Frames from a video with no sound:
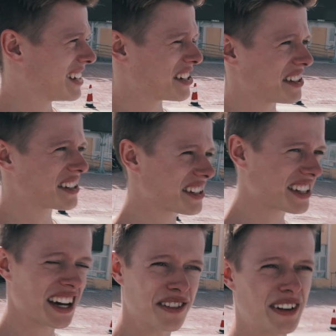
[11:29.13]
So this is
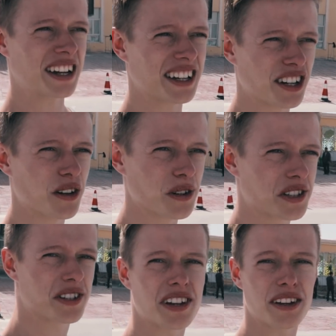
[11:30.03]
kind of like a
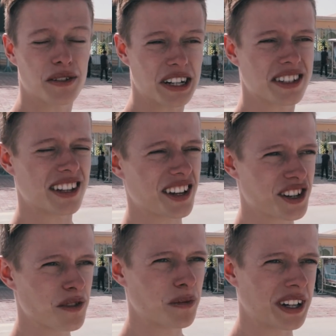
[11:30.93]
ghost rest
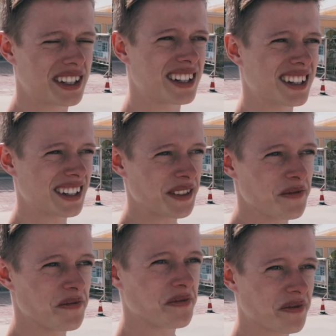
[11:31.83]
station, but
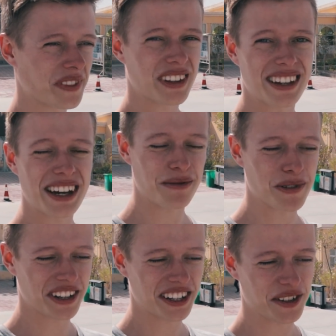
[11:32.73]
yeah,
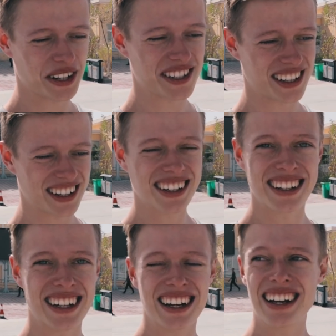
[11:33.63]
pretty interesting.
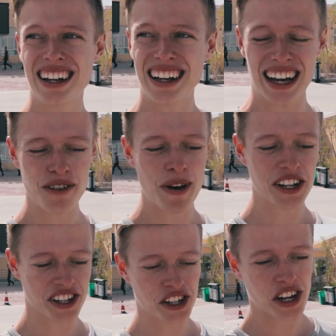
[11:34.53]
I
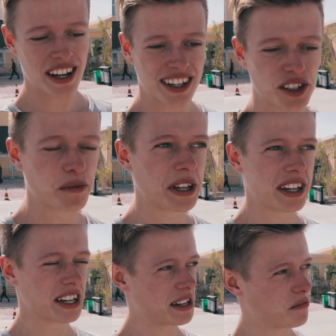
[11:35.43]
imagine China to
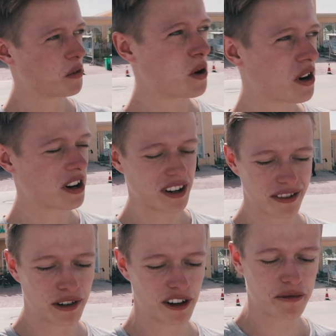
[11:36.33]
be more
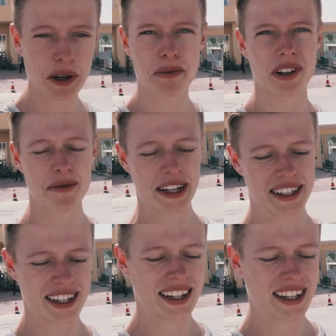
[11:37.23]
full of people,
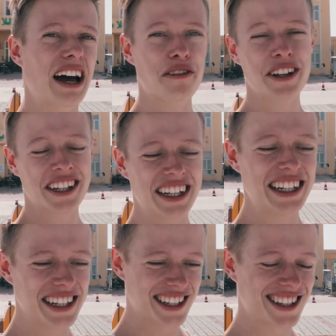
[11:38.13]
but I think in the
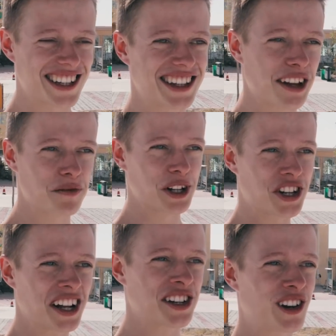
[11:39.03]
east that will
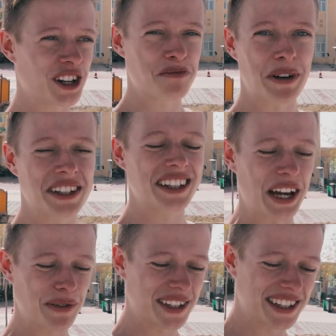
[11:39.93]
change a lot, but
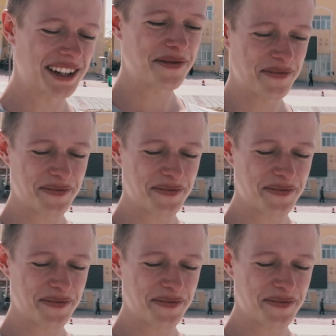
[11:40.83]
yeah, we'll see.